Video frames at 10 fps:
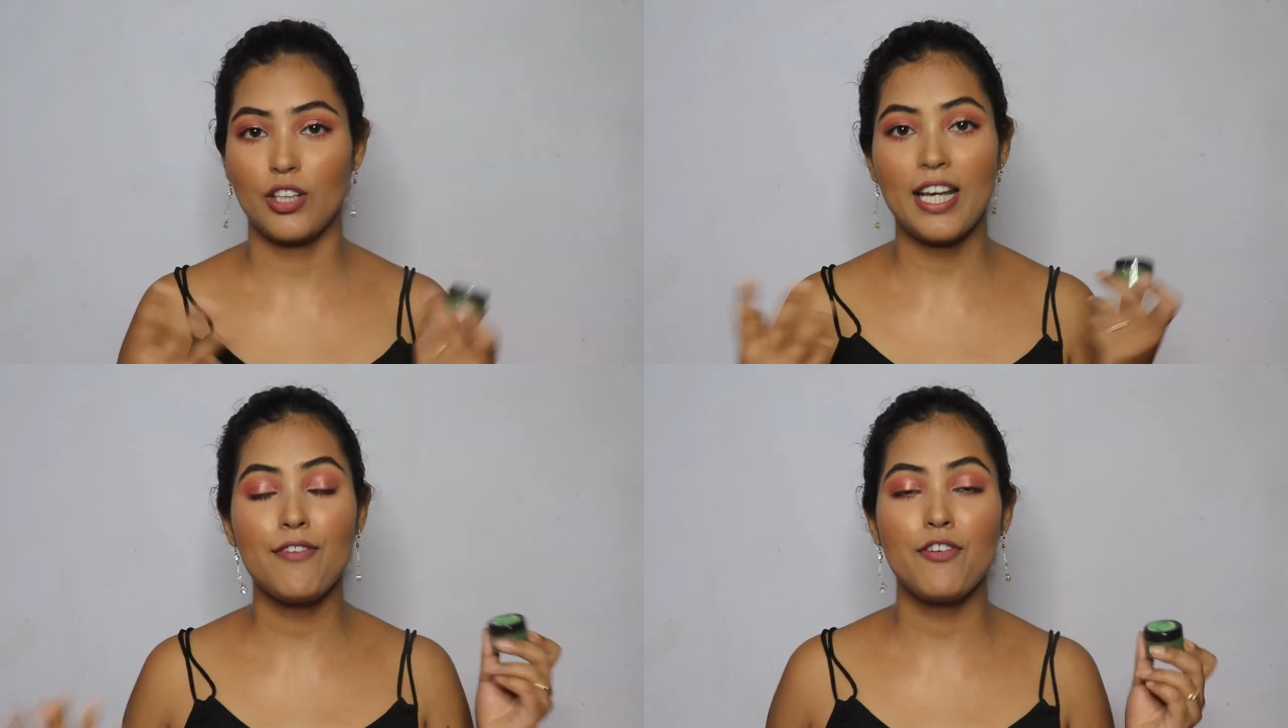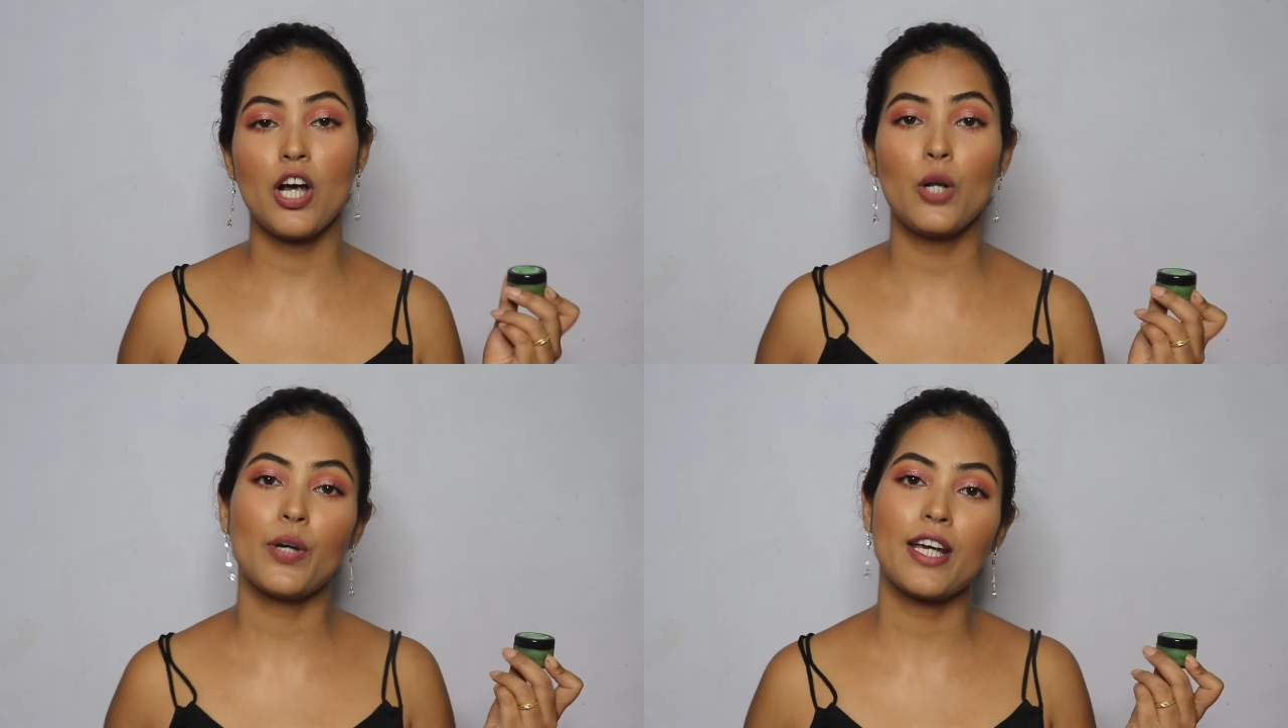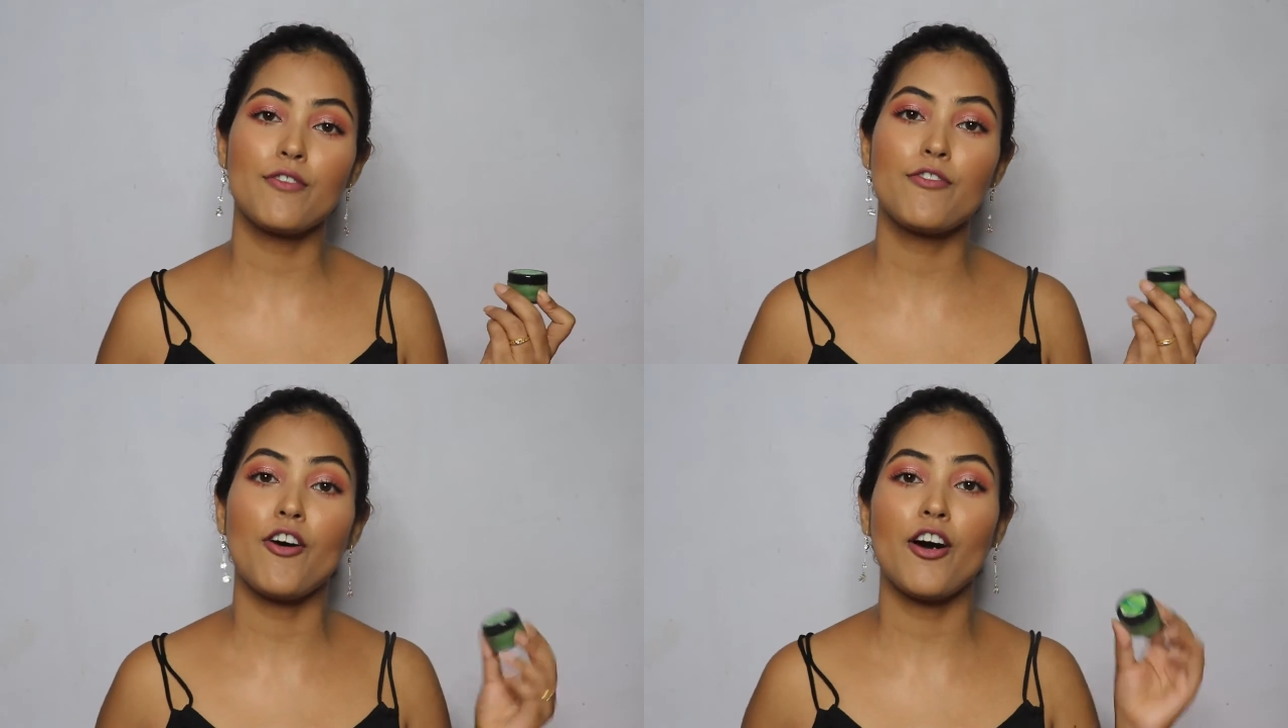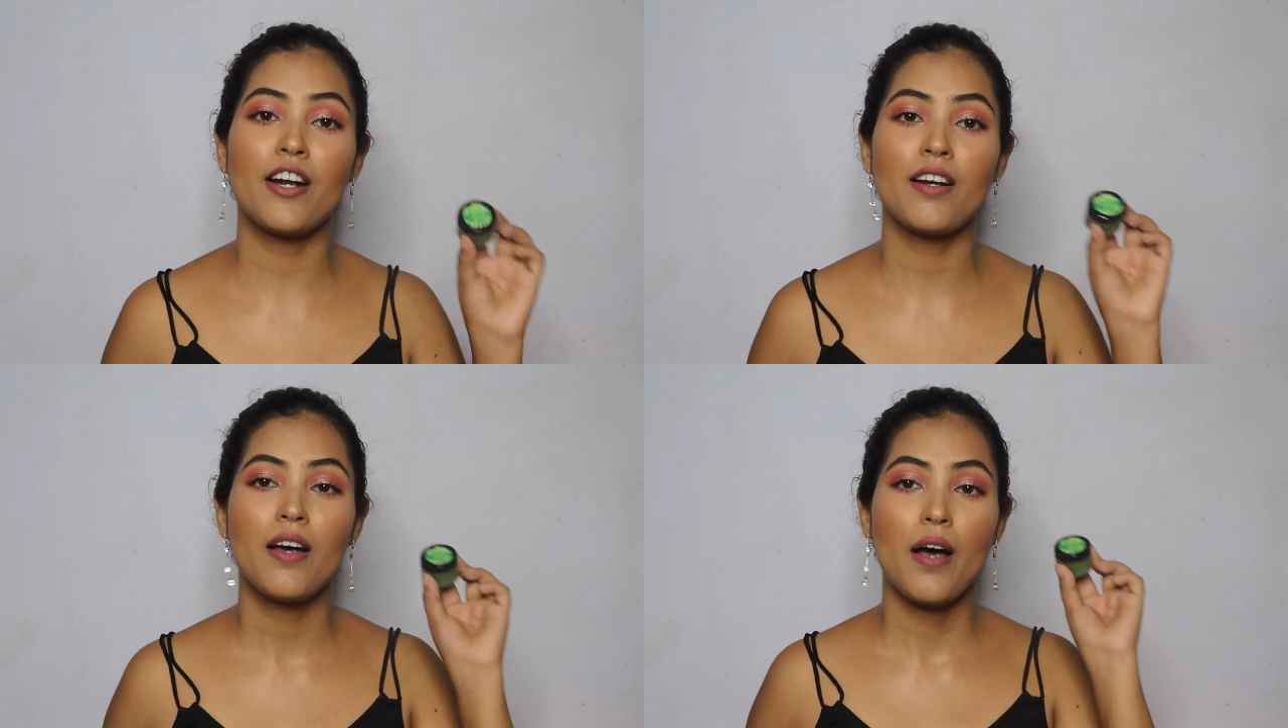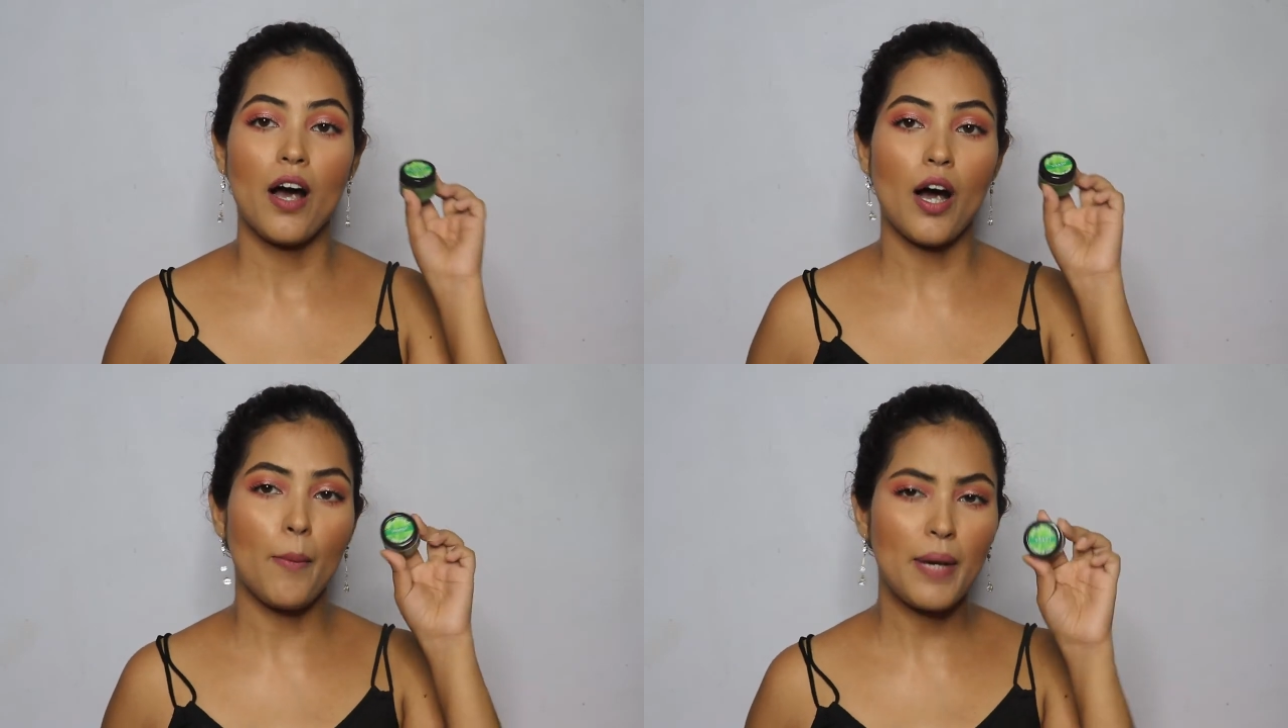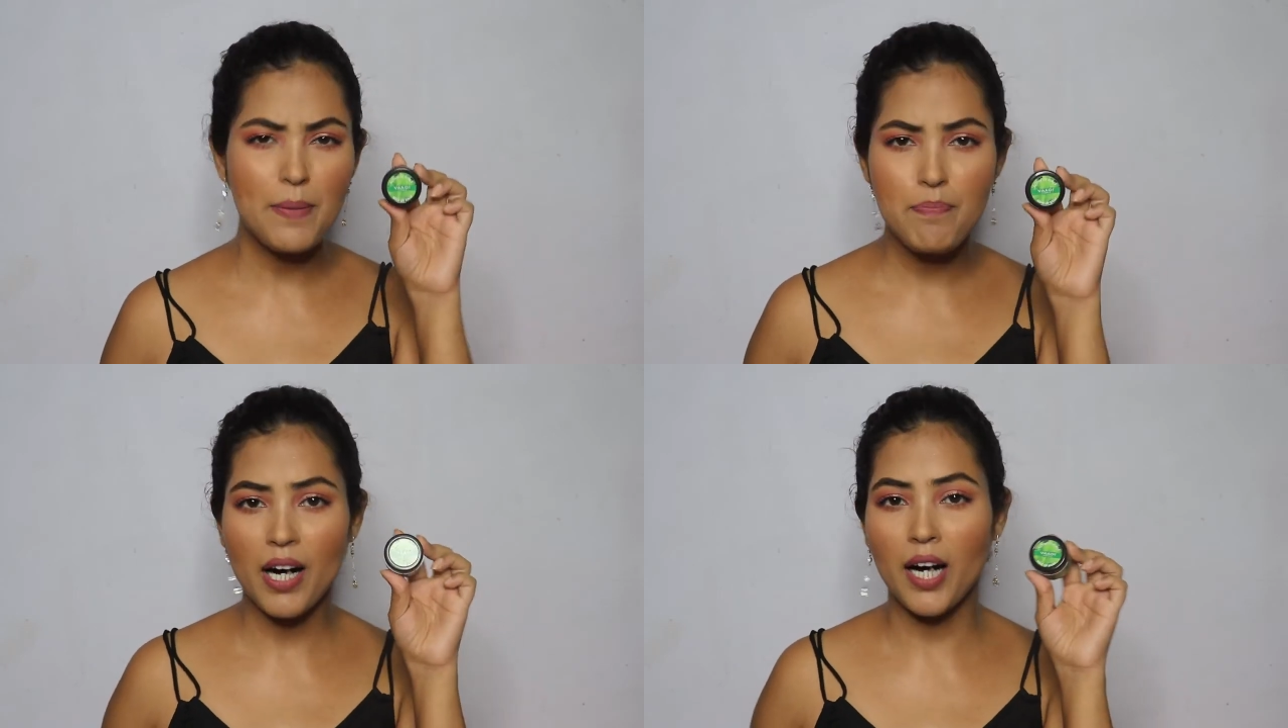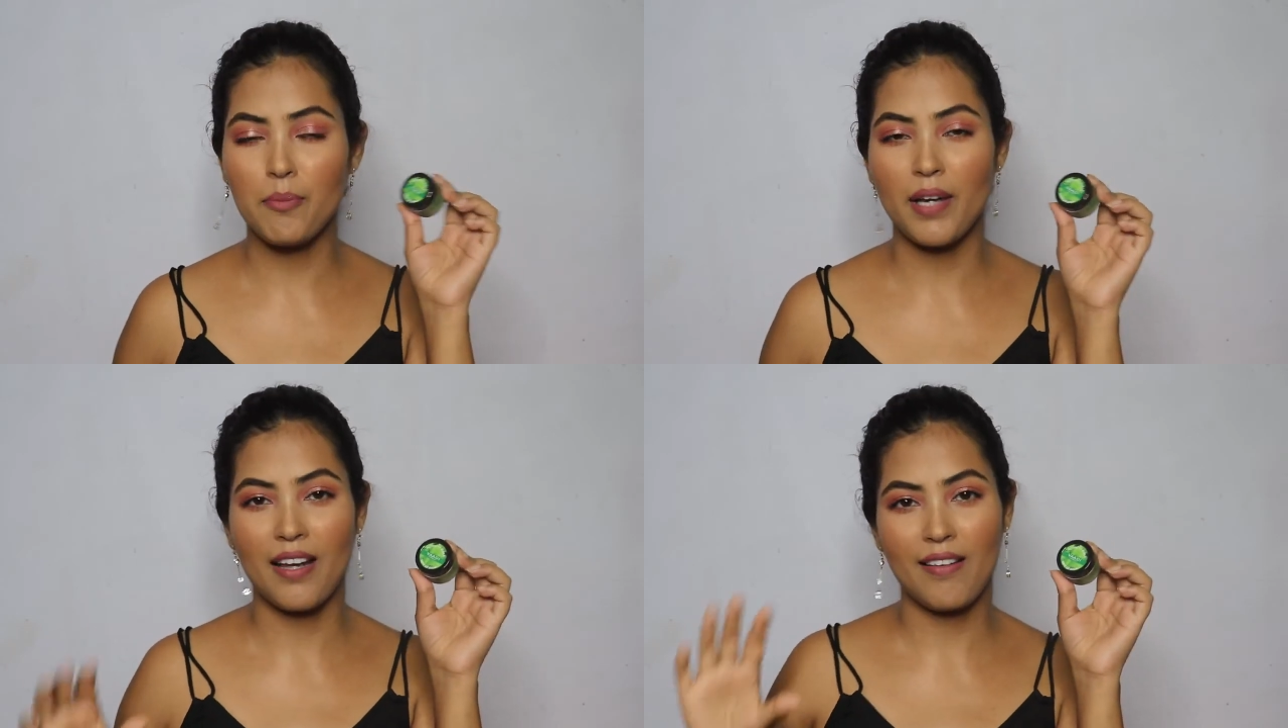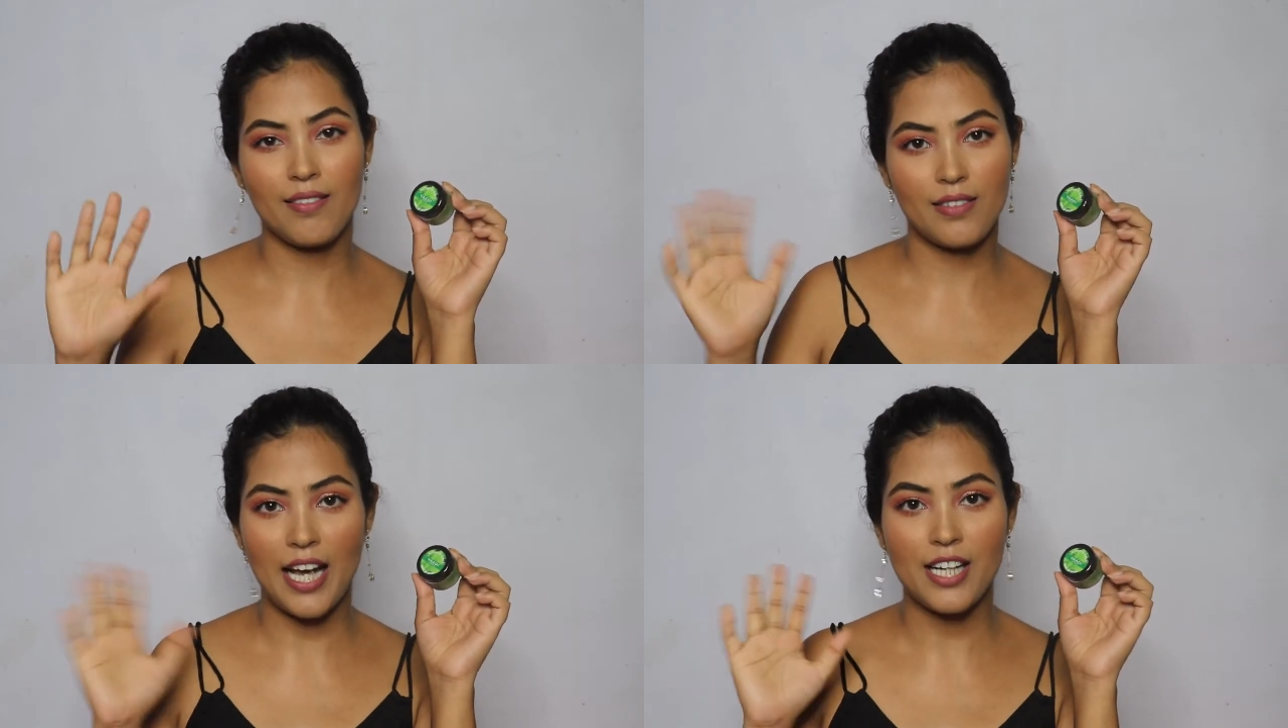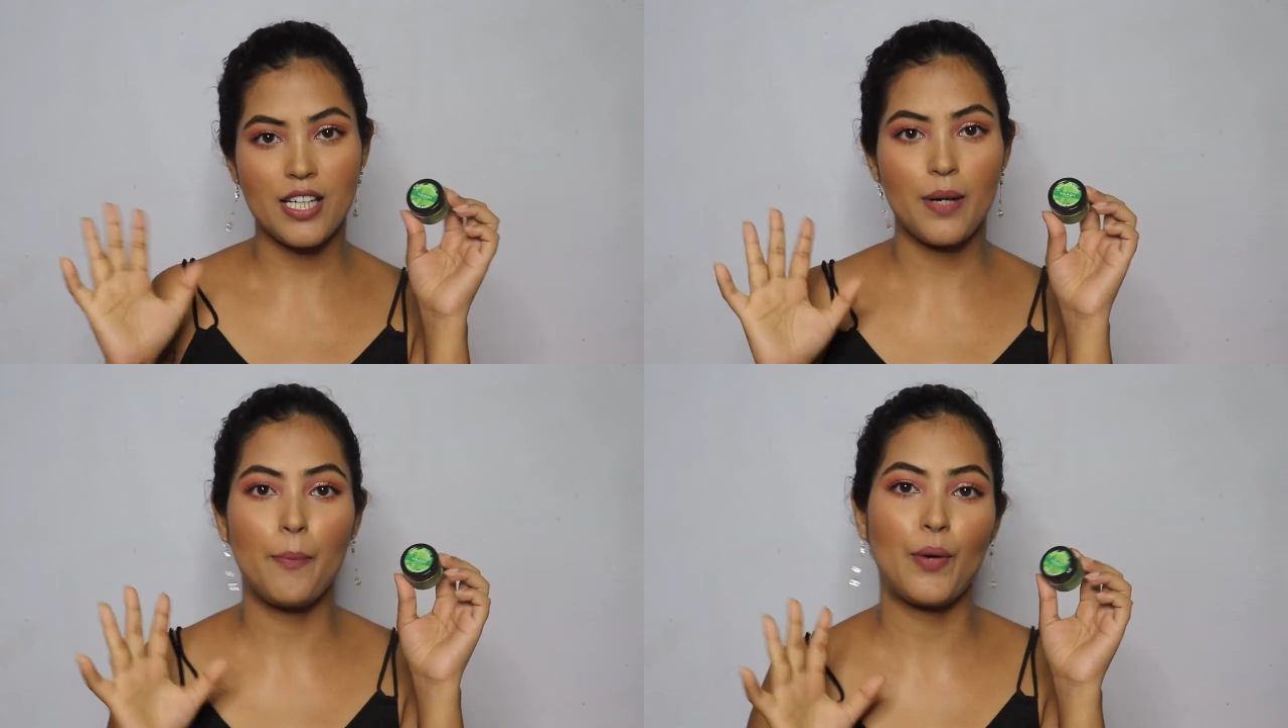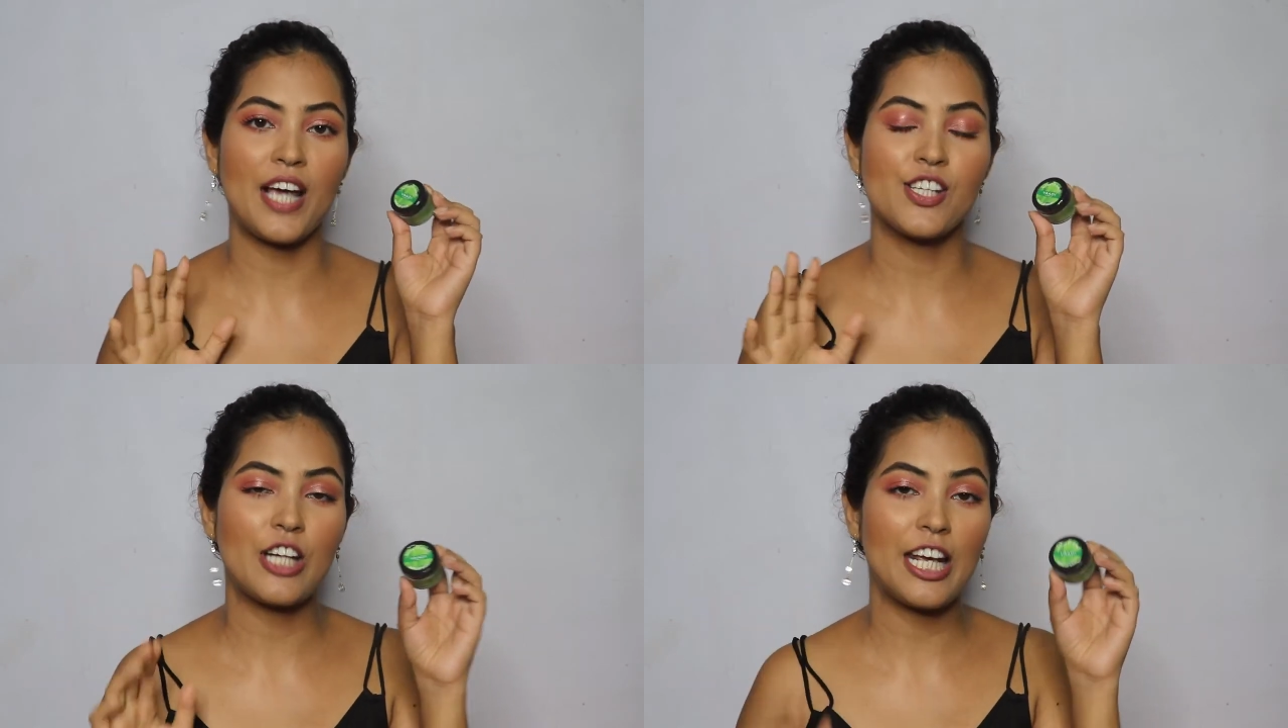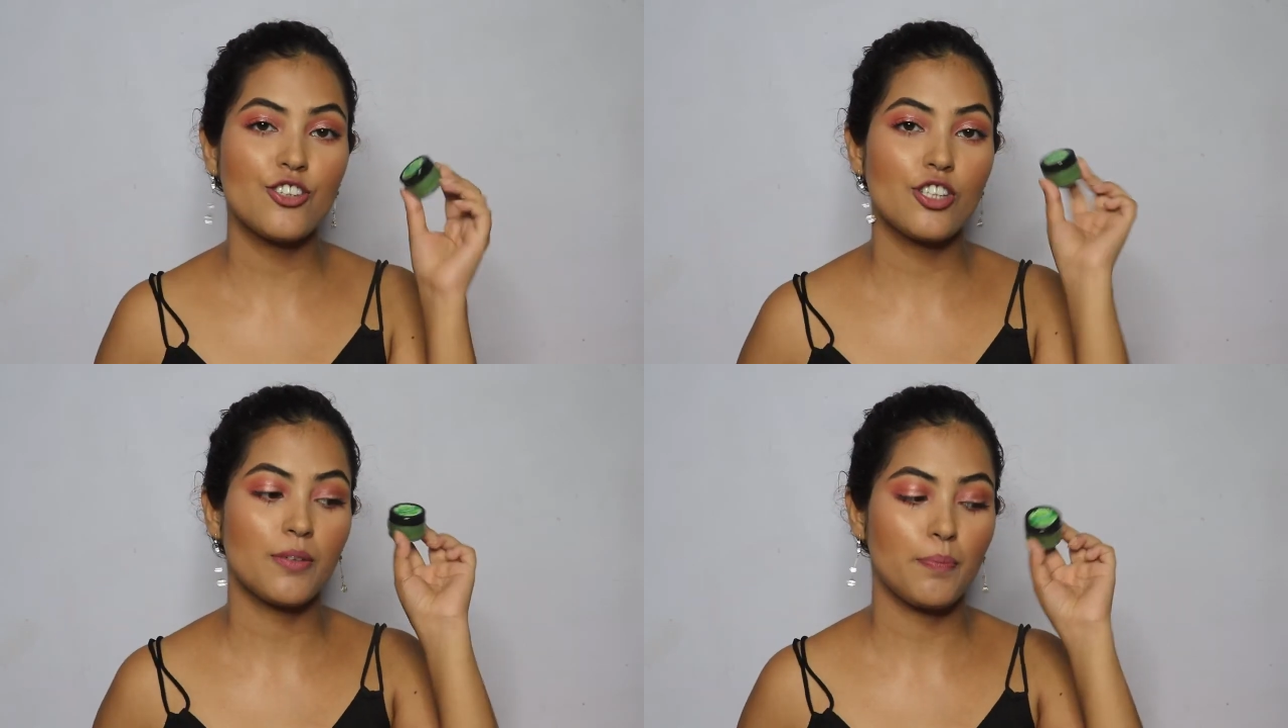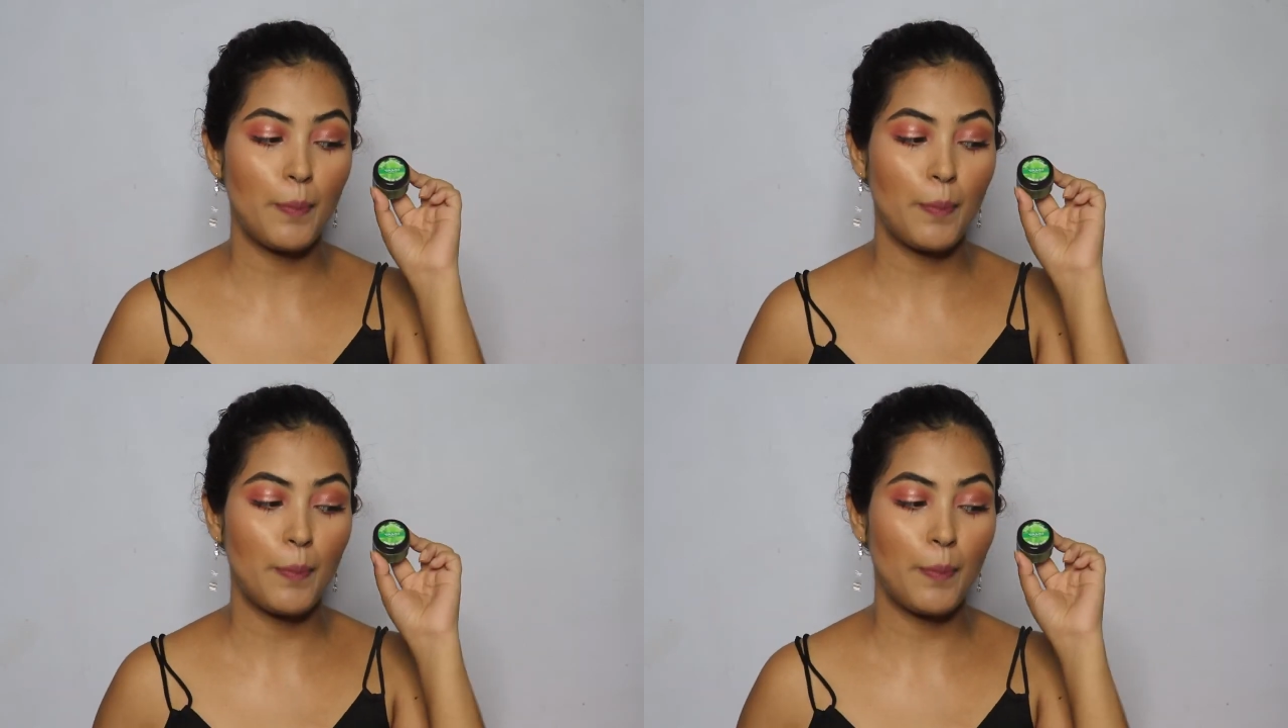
If you are looking for a lip balm in that price range,